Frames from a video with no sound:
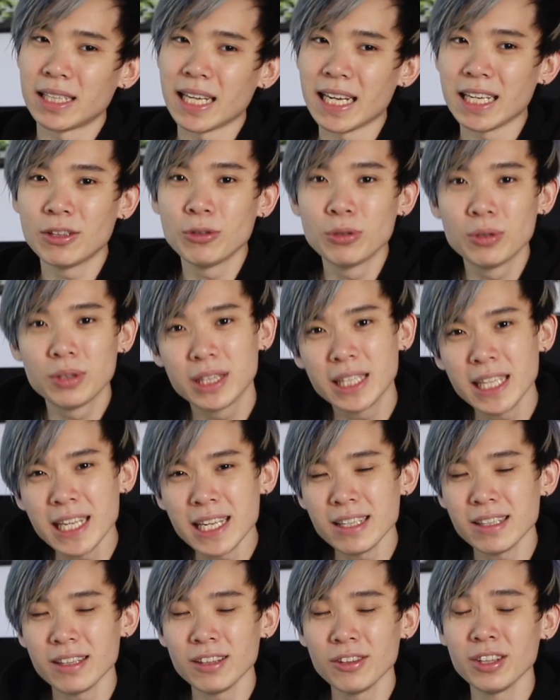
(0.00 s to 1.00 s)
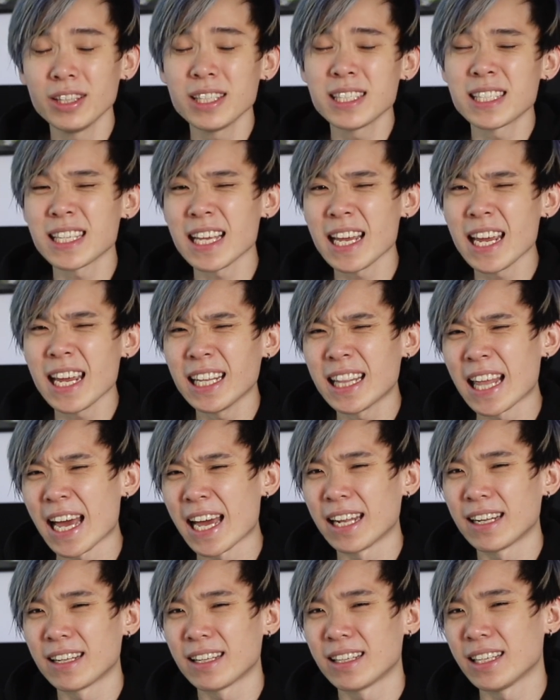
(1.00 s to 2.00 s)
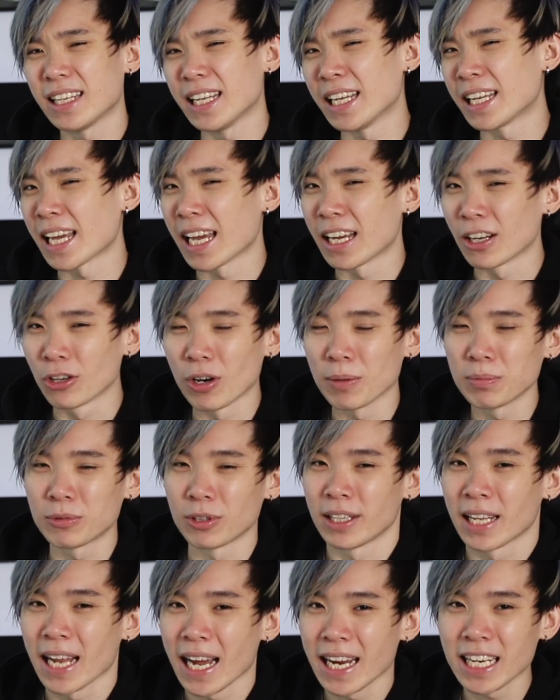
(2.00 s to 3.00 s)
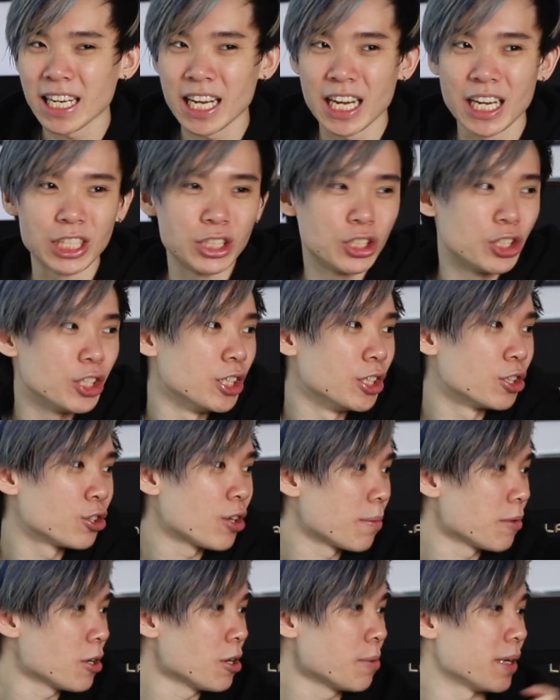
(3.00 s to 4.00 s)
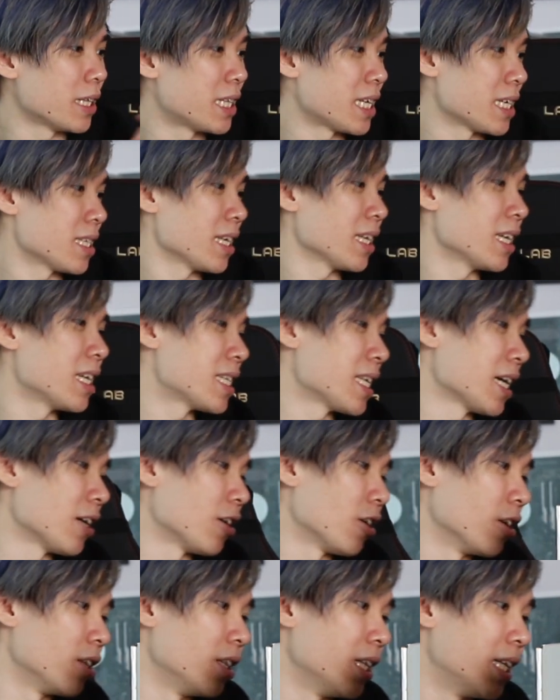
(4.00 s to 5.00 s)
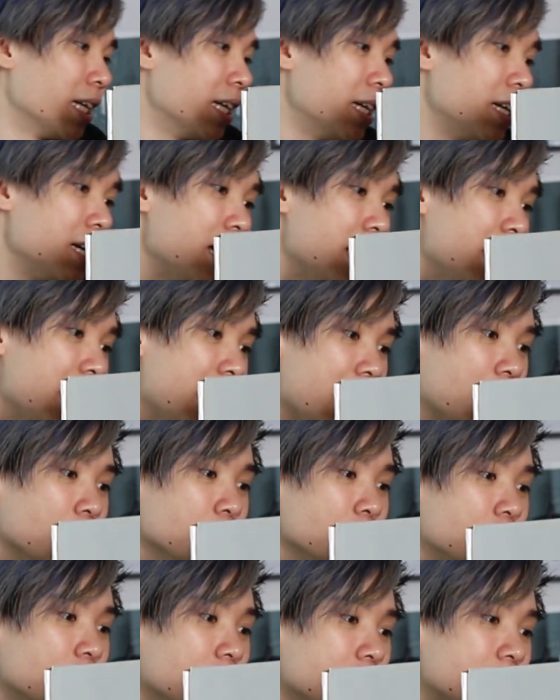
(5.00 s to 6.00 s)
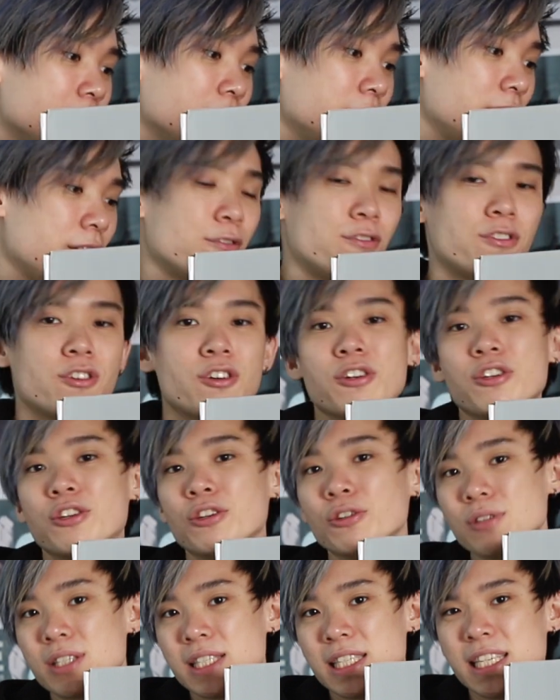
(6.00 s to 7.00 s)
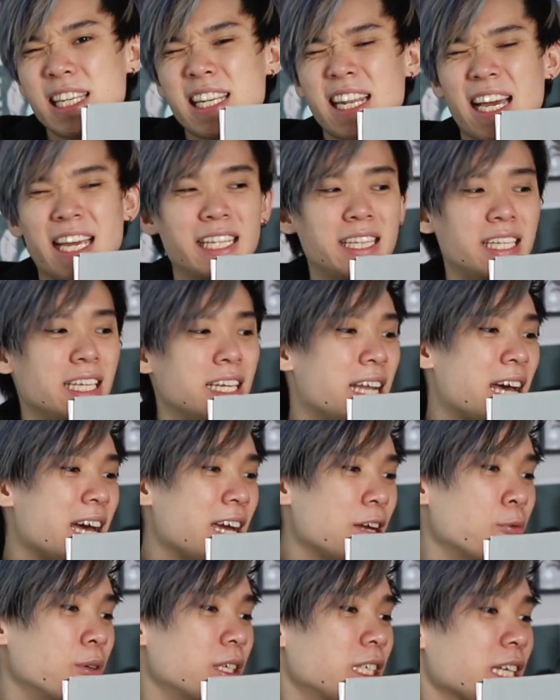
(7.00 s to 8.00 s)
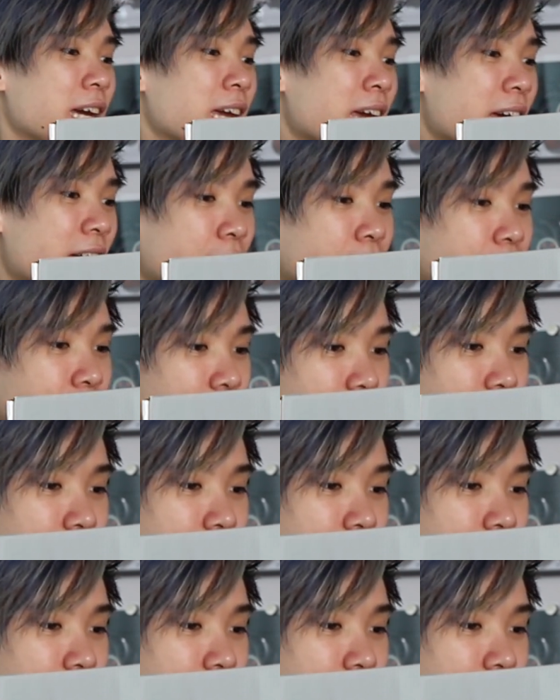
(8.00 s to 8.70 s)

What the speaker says: they didn't say that it can go up to 9 kg. So I'm going to be testing this out on the LG34UC99, which I have